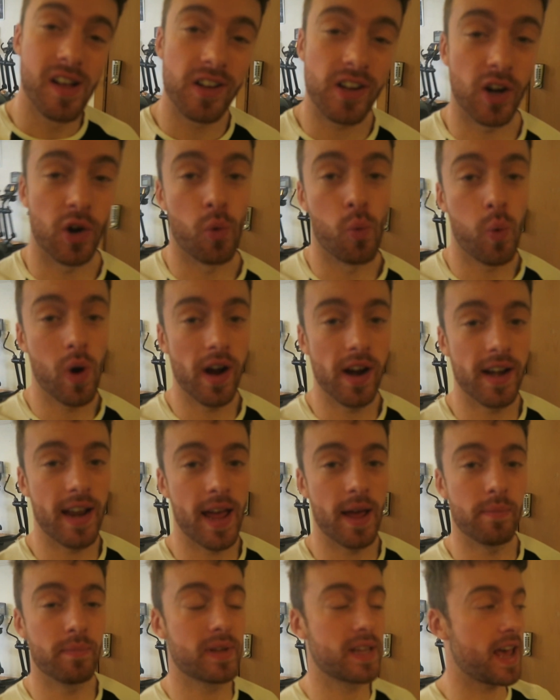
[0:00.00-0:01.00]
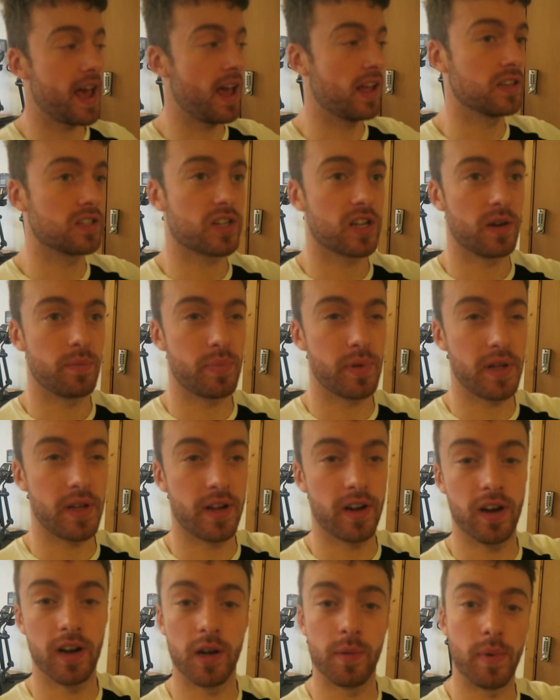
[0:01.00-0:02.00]
Gonna wear them. Ken's gonna be
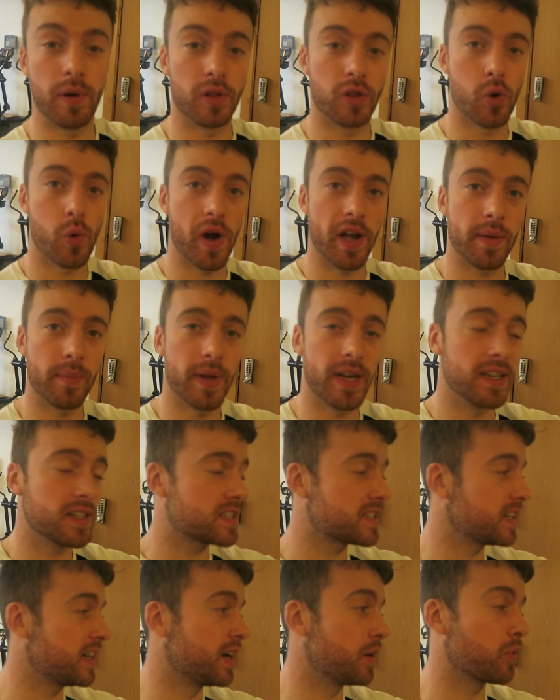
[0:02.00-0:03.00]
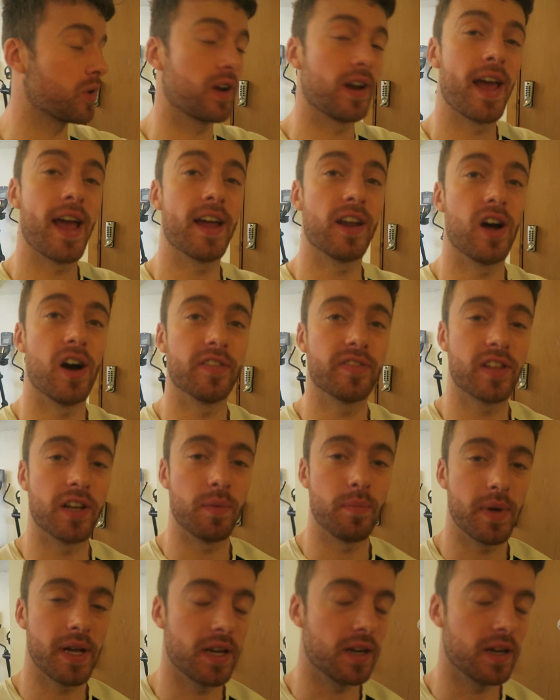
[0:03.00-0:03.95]
here in about 20 minutes and then we're gonna head off to the